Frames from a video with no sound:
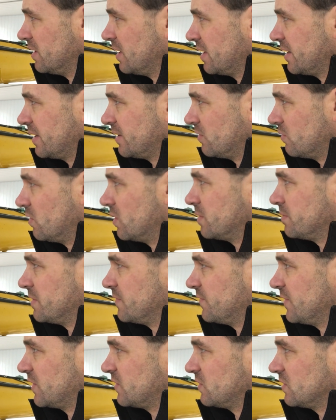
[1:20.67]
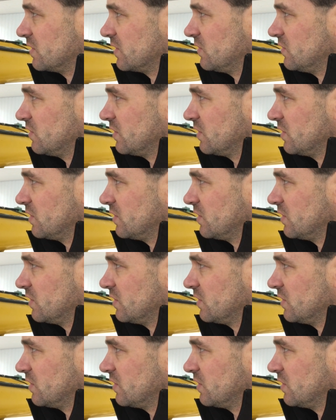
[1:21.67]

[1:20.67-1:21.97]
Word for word: and I don't want to be fixing this